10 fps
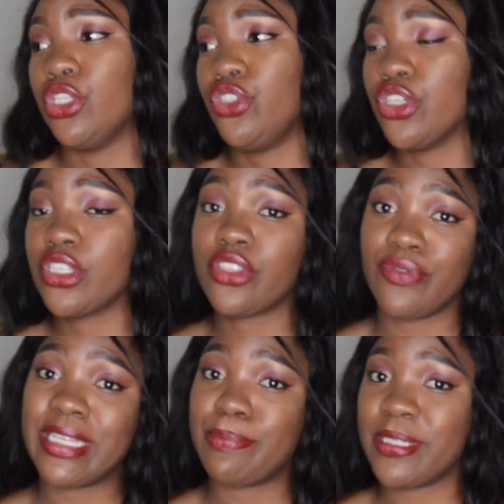just
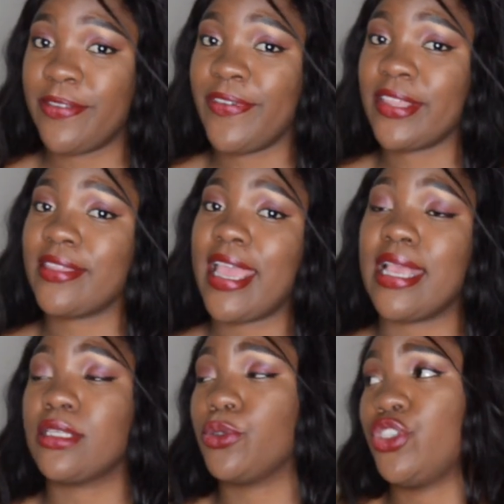3 specific
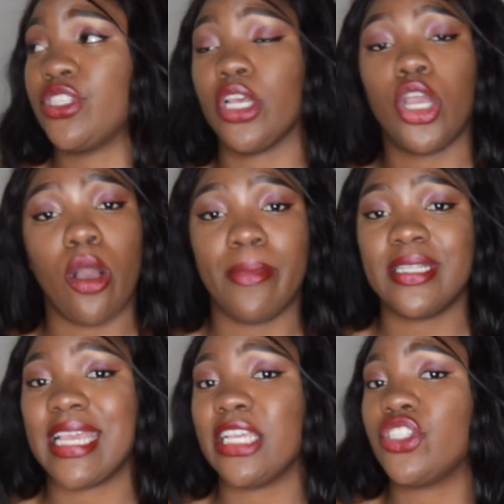things, which is
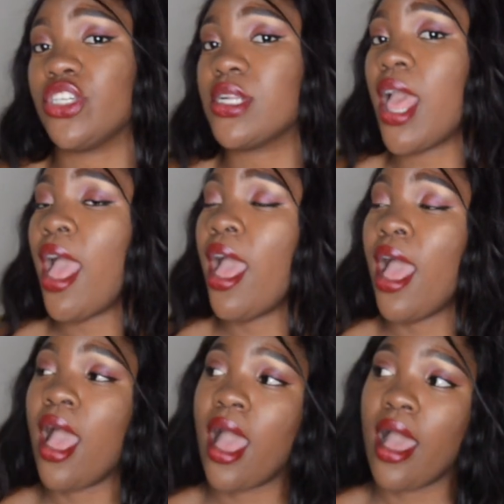accommodation,
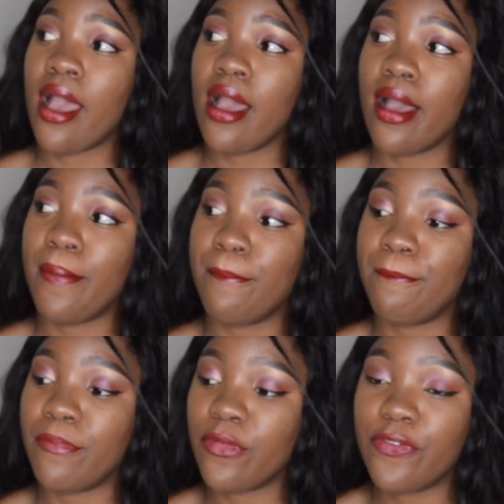
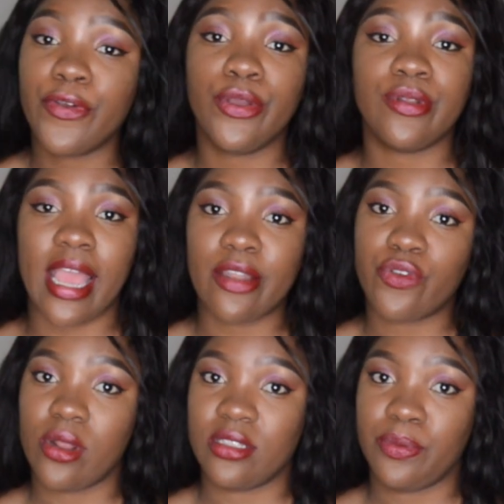food
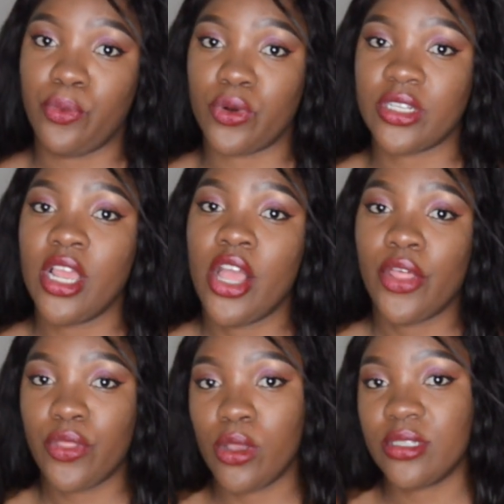and transport.
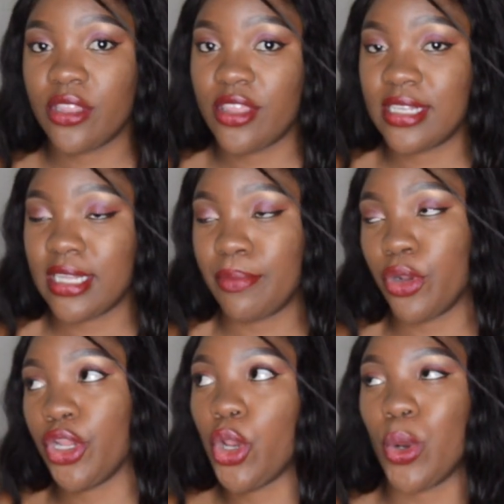Those are the things that I'm
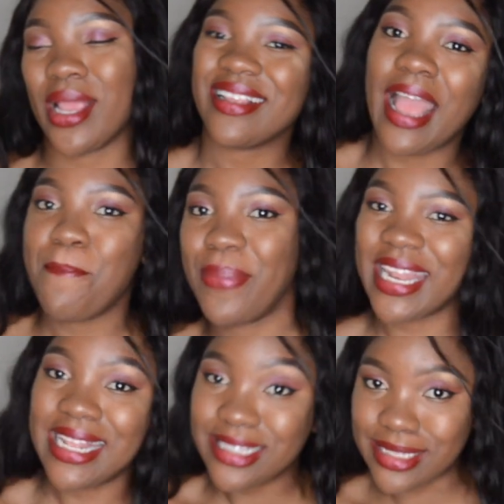going to go a
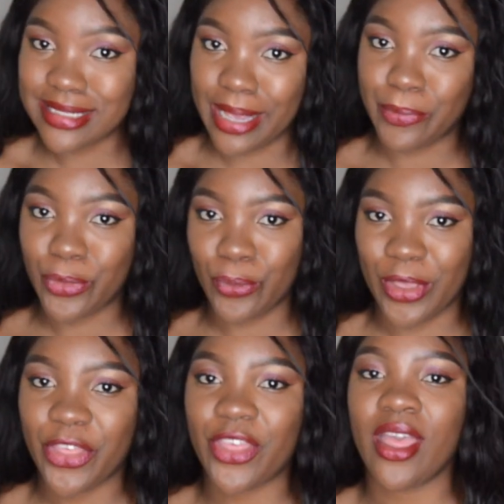bit into depth
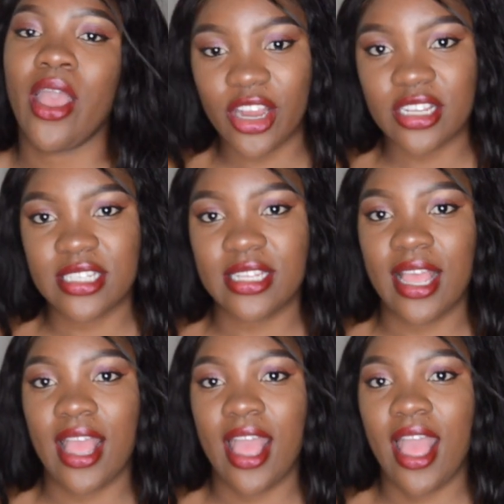with. First,
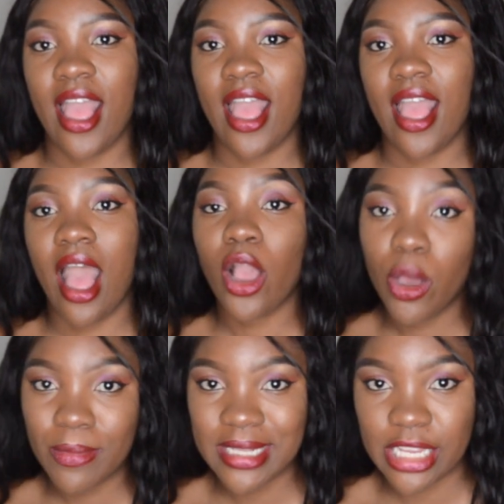
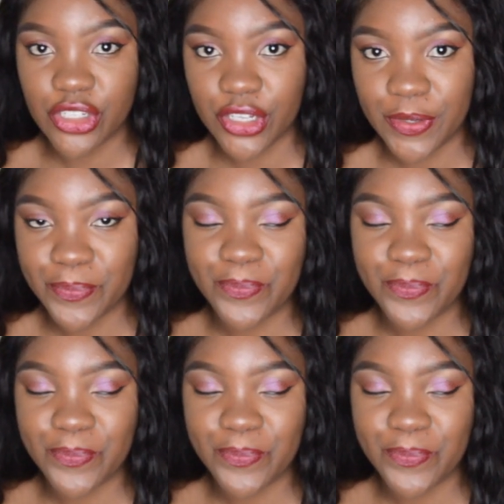accommodation.